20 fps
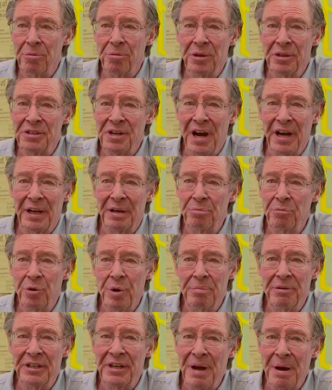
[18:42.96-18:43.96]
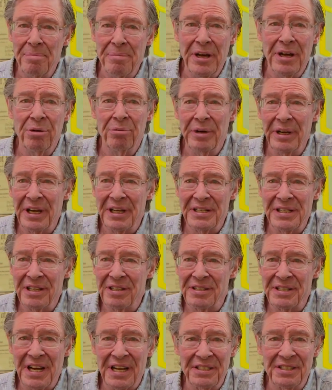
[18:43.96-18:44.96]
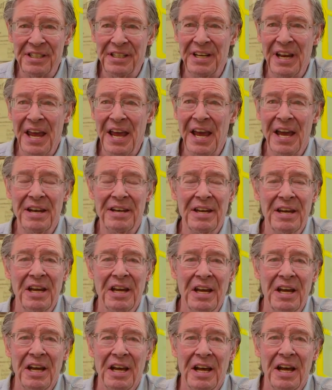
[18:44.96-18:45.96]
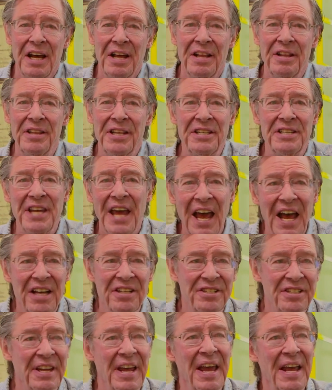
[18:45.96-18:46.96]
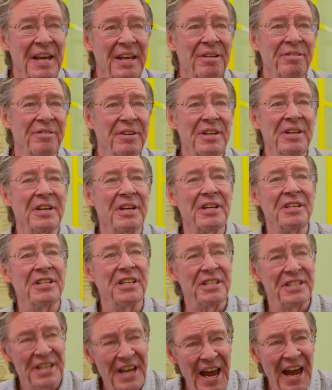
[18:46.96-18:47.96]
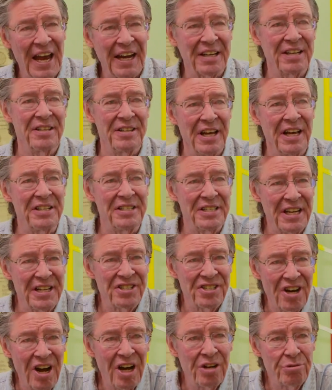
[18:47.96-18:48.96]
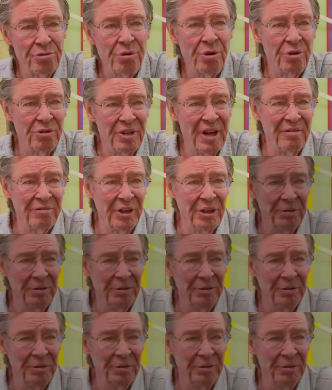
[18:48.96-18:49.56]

we're talking women come in and we get their tested, and the test can even detect that testosterone level.